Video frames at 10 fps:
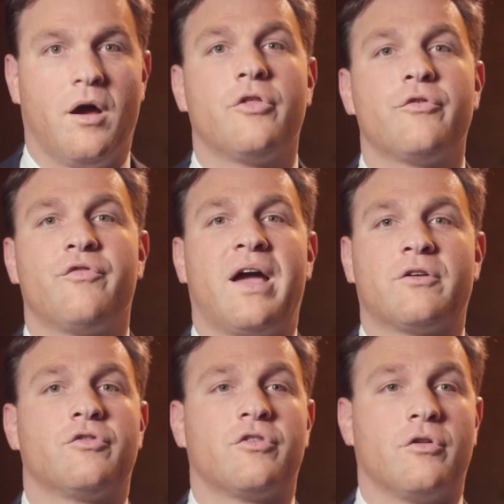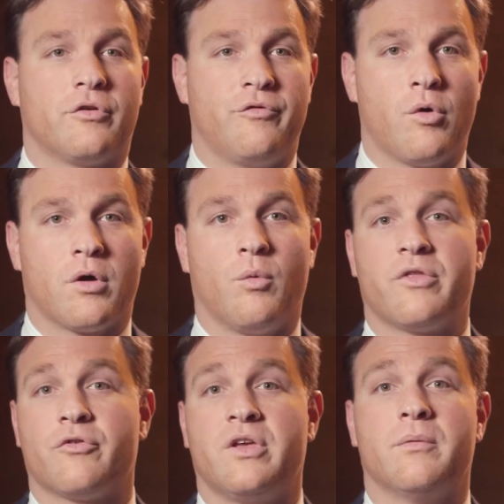Other factors to look for are
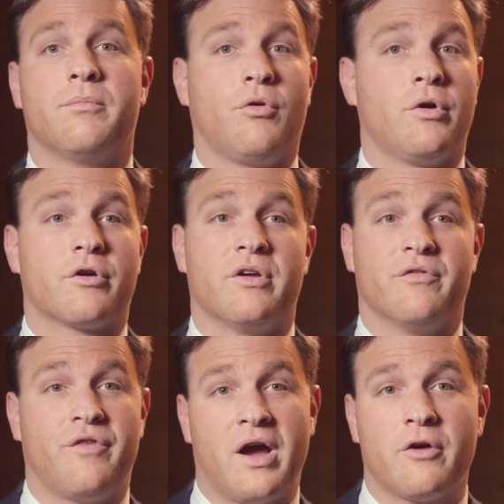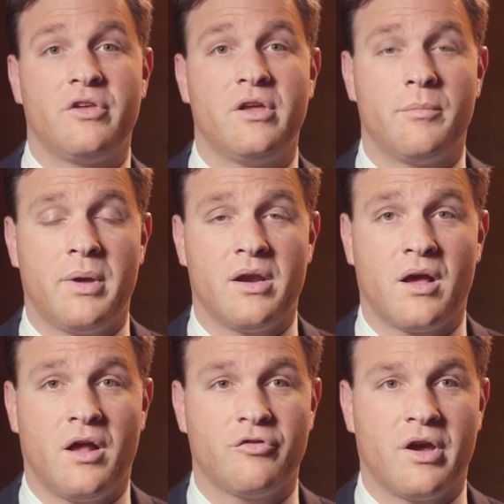whether the employer can fire the independent
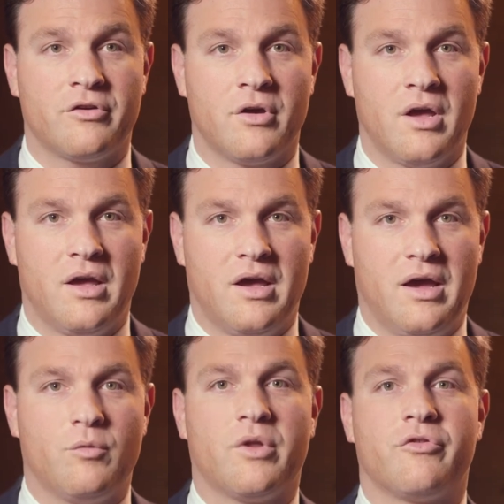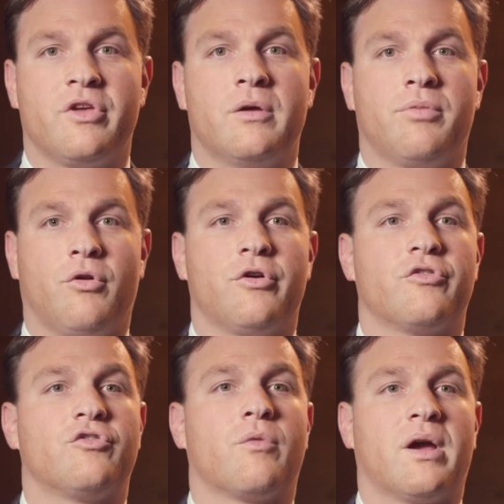contractor and whether the employer
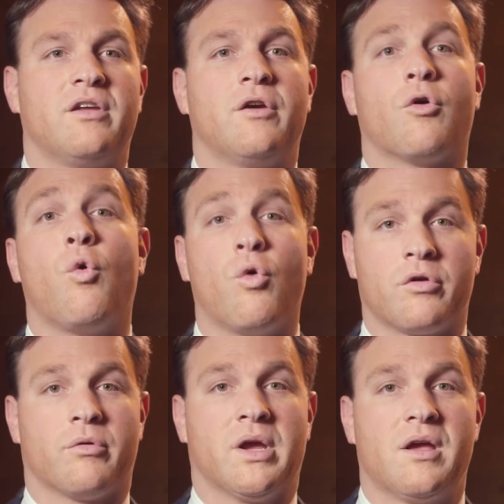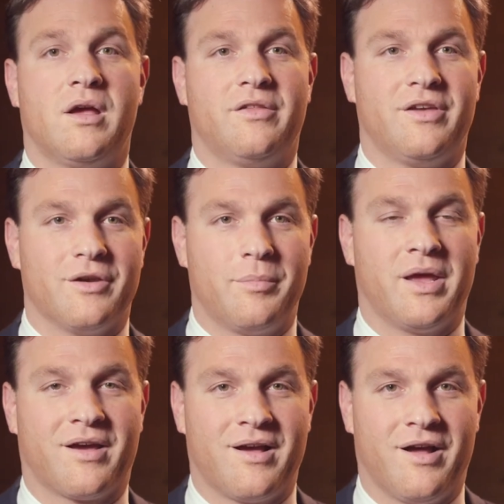is directing or ordering the
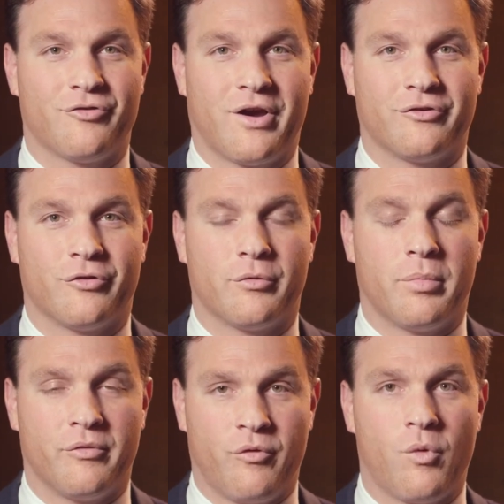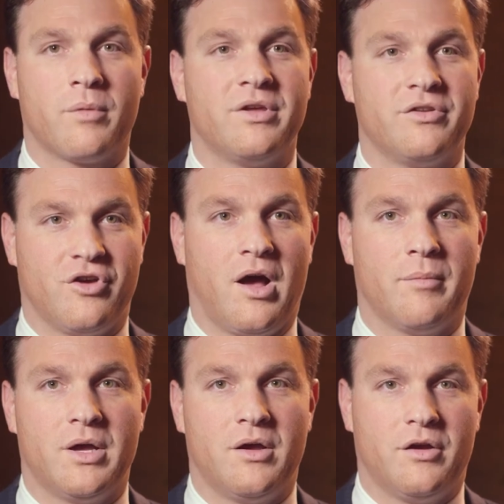independent contractor to perform
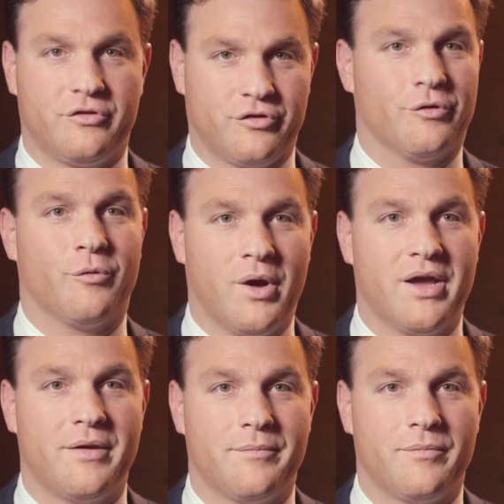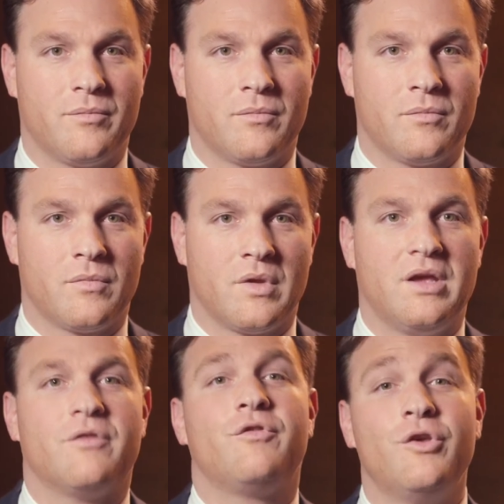job a certain way.
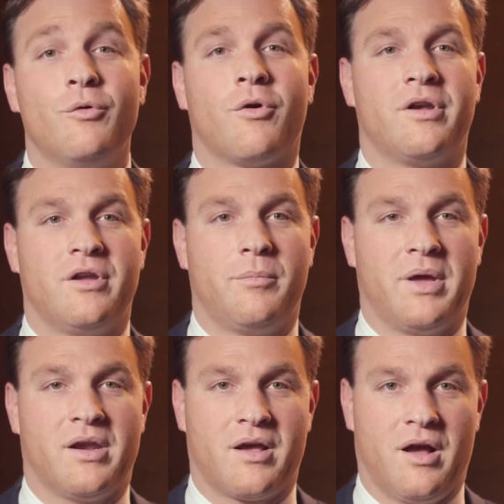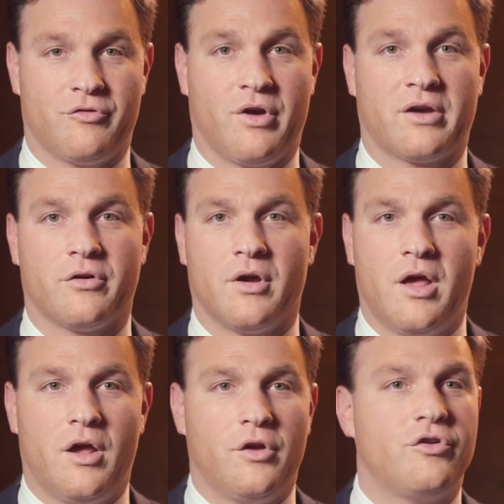If you are an independent contractor,
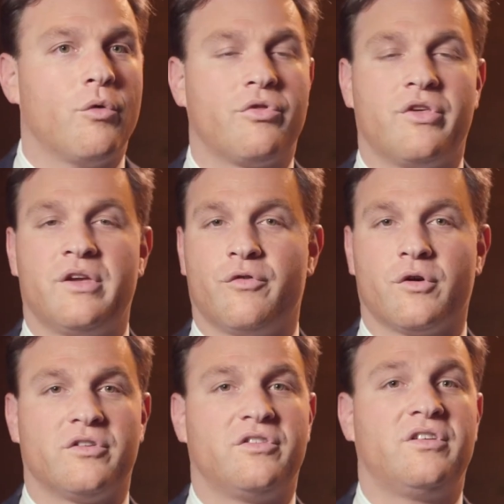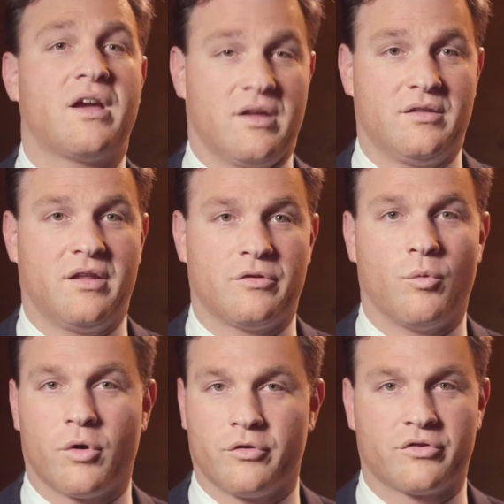don't think for a second that the
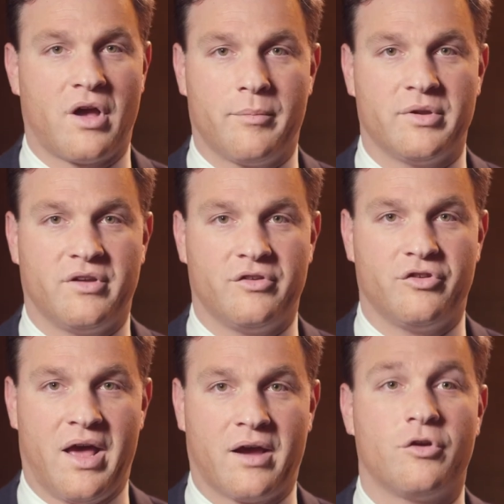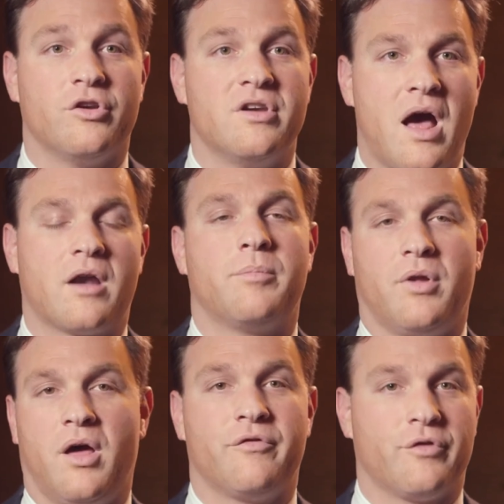Workers' Compensation Act could not
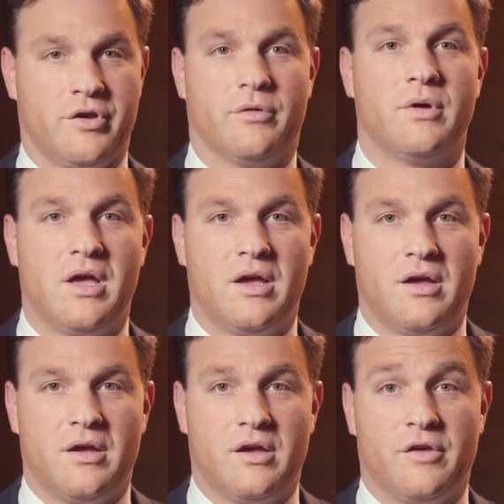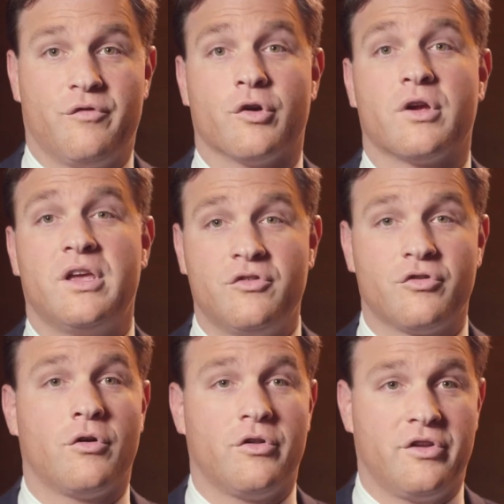apply for you. If you're
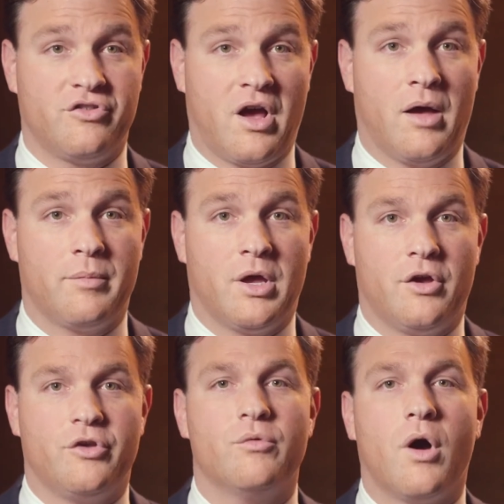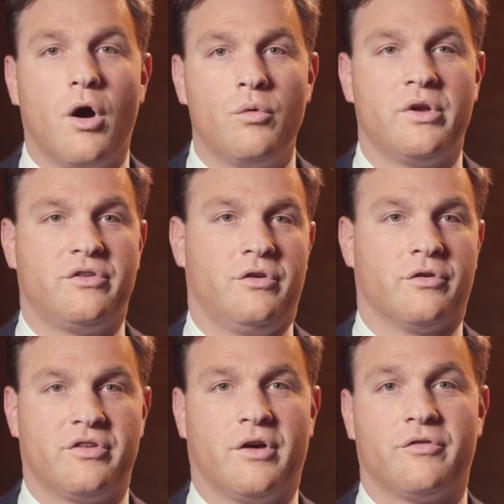injured on the job, you owe it to
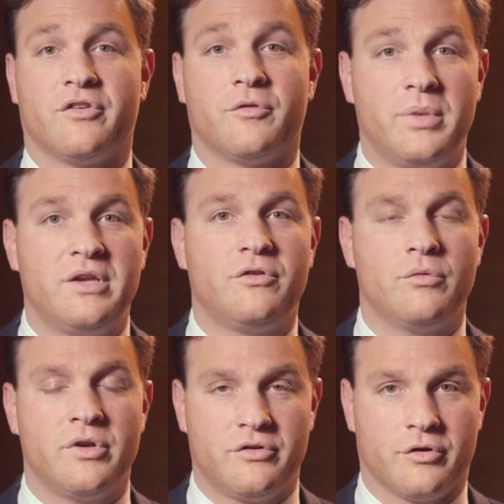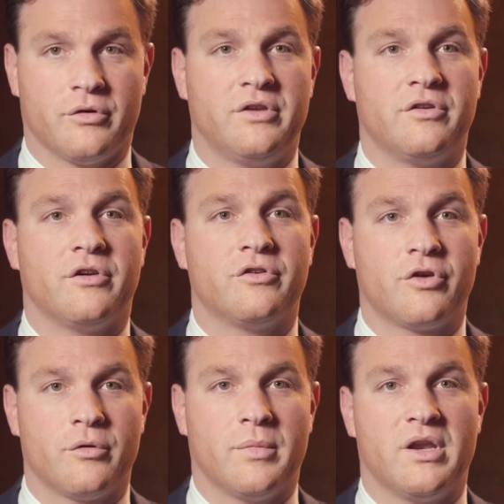yourself to speak to an attorney to
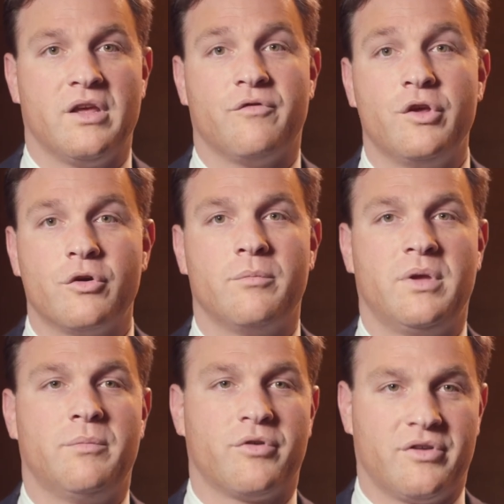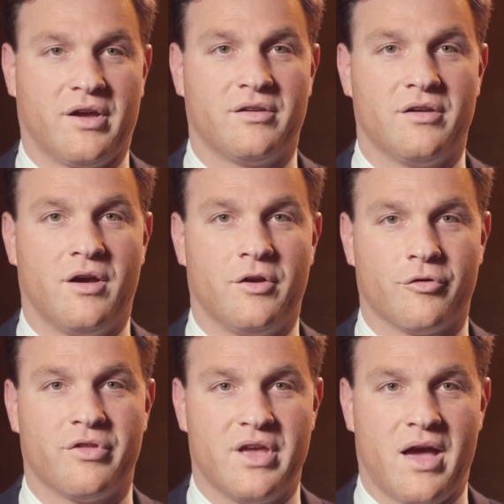determine if you can be protected
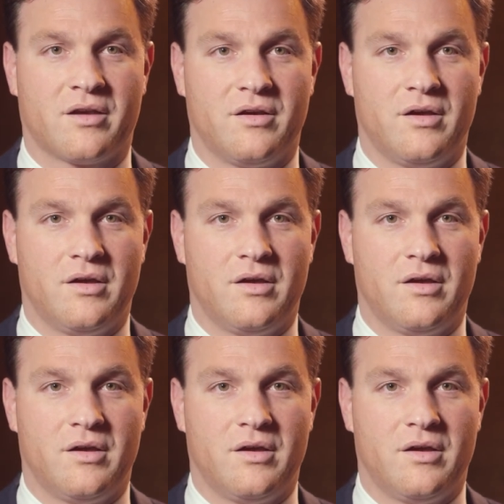under the Act.